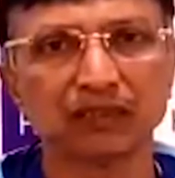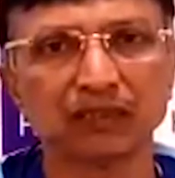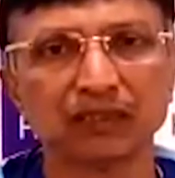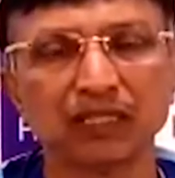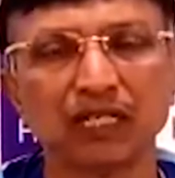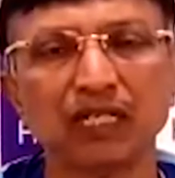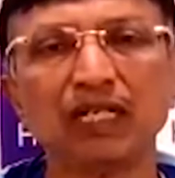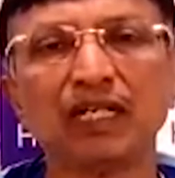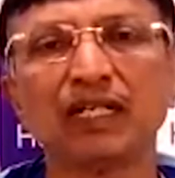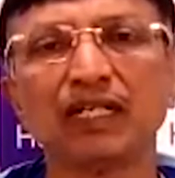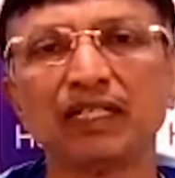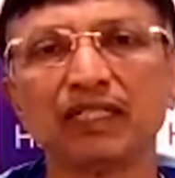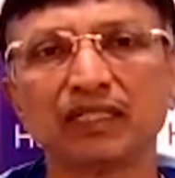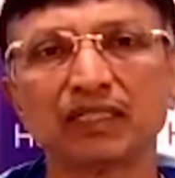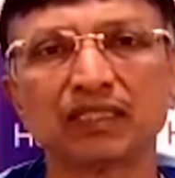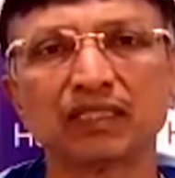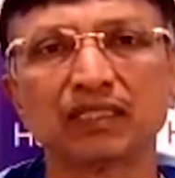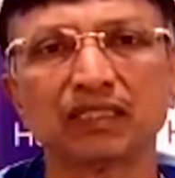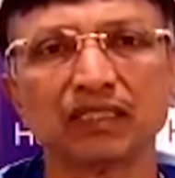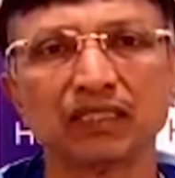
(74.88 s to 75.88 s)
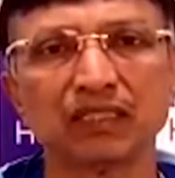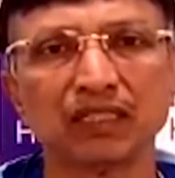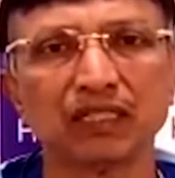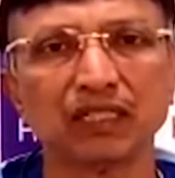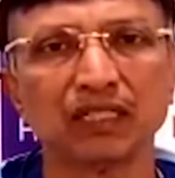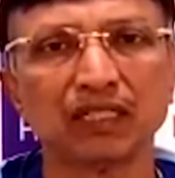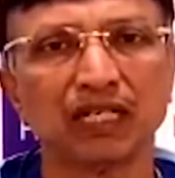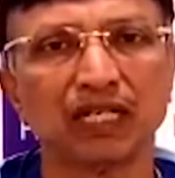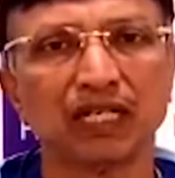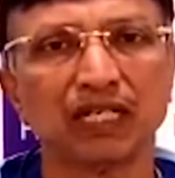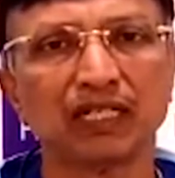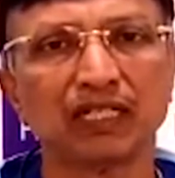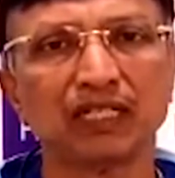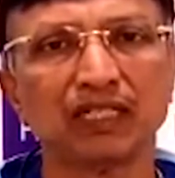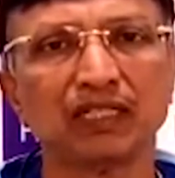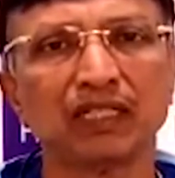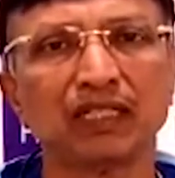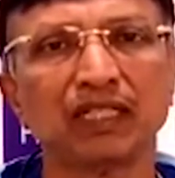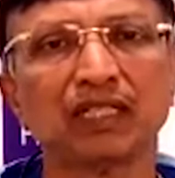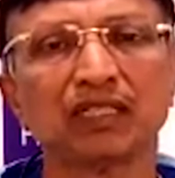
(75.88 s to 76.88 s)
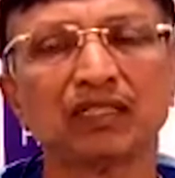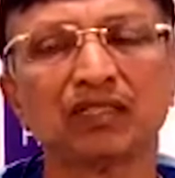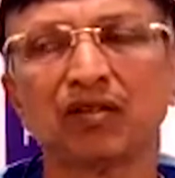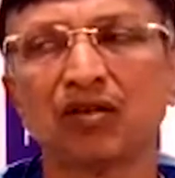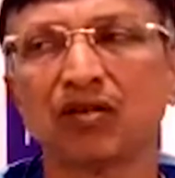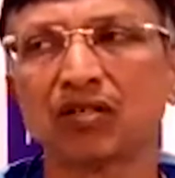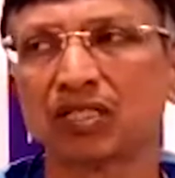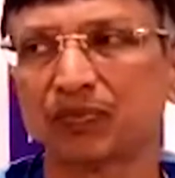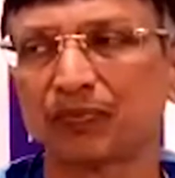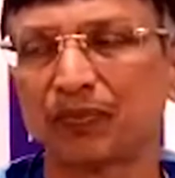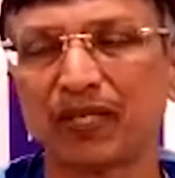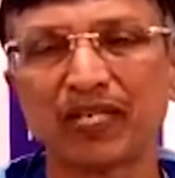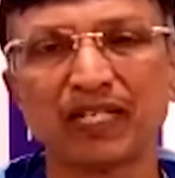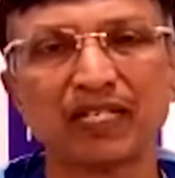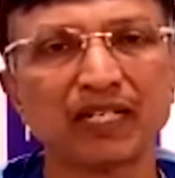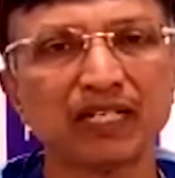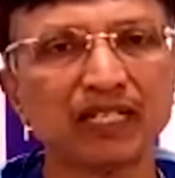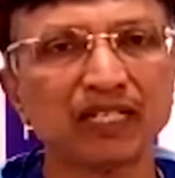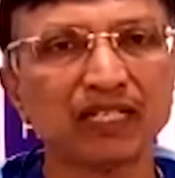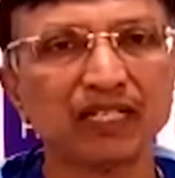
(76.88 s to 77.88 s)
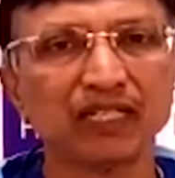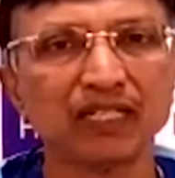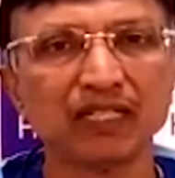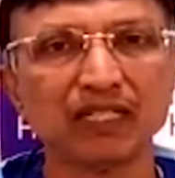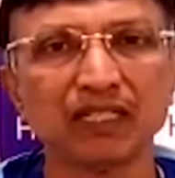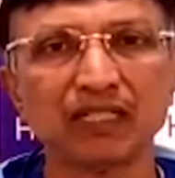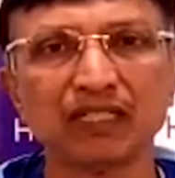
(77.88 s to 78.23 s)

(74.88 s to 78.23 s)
countries and it does not spare any